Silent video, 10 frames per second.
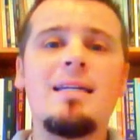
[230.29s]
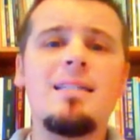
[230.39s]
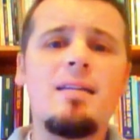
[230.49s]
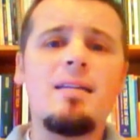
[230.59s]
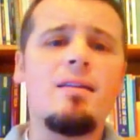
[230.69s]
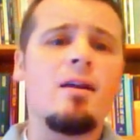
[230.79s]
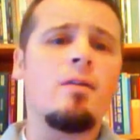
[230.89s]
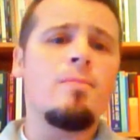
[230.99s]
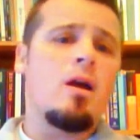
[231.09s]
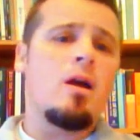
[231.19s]
Indeed,
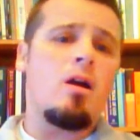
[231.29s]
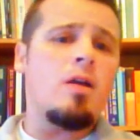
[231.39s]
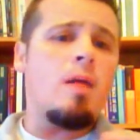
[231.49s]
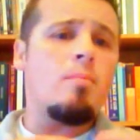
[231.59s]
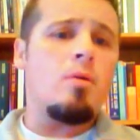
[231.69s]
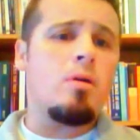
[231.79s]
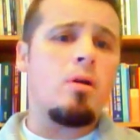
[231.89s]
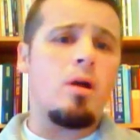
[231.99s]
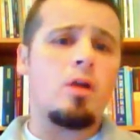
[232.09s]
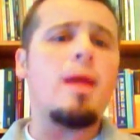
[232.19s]
there are
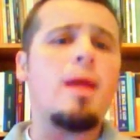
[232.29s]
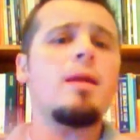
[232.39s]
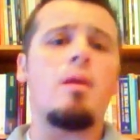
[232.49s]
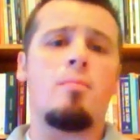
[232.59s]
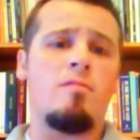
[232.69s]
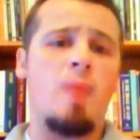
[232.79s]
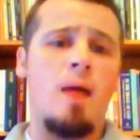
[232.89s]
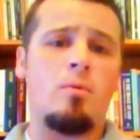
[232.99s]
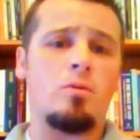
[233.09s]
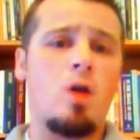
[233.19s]
a great number of
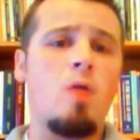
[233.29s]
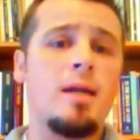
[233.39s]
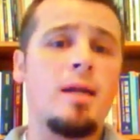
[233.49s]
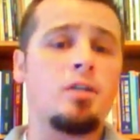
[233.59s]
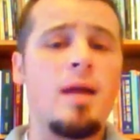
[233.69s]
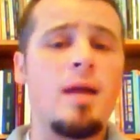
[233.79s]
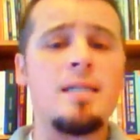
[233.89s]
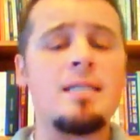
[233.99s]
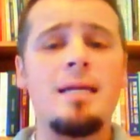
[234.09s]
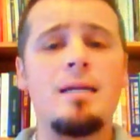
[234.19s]
Bibles already
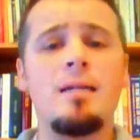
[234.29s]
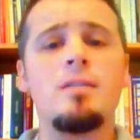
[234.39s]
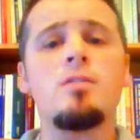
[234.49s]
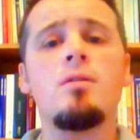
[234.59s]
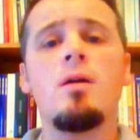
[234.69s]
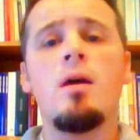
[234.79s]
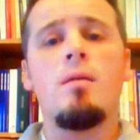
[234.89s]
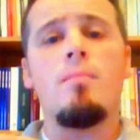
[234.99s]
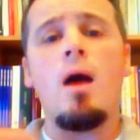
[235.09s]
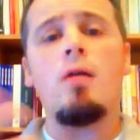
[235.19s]
translated into
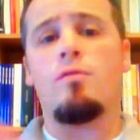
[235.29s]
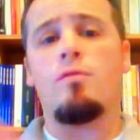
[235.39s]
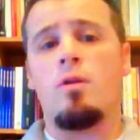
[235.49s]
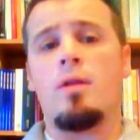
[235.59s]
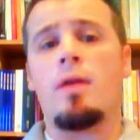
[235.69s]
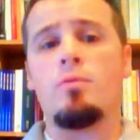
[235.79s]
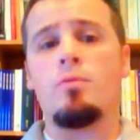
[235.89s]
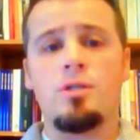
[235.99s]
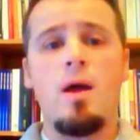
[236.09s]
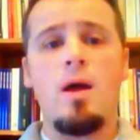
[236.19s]
modern foreign
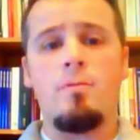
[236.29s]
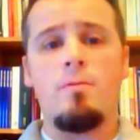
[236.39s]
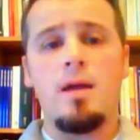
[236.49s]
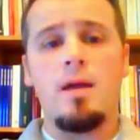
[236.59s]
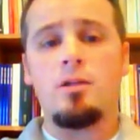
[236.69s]
language as well.